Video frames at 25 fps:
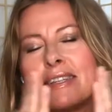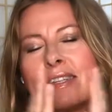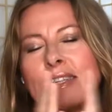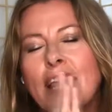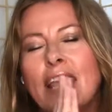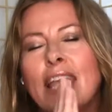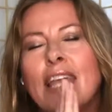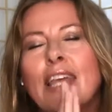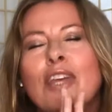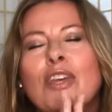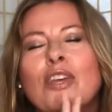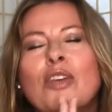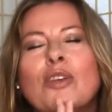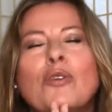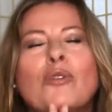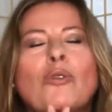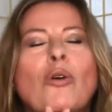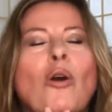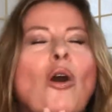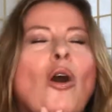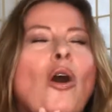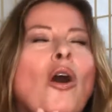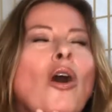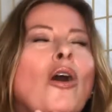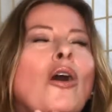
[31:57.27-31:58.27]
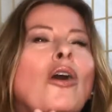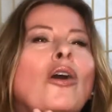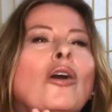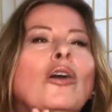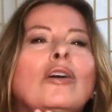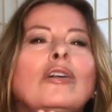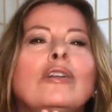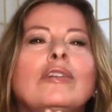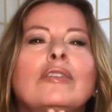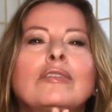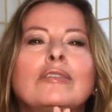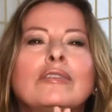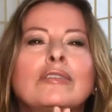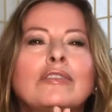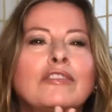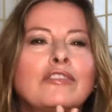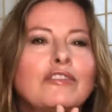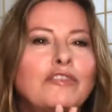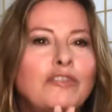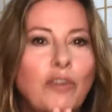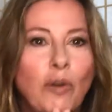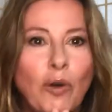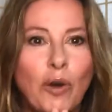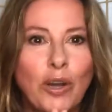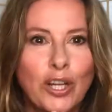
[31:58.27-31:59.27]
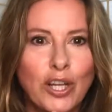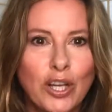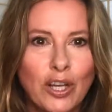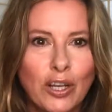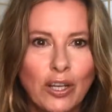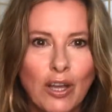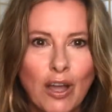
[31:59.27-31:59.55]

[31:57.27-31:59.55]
Thank you all for your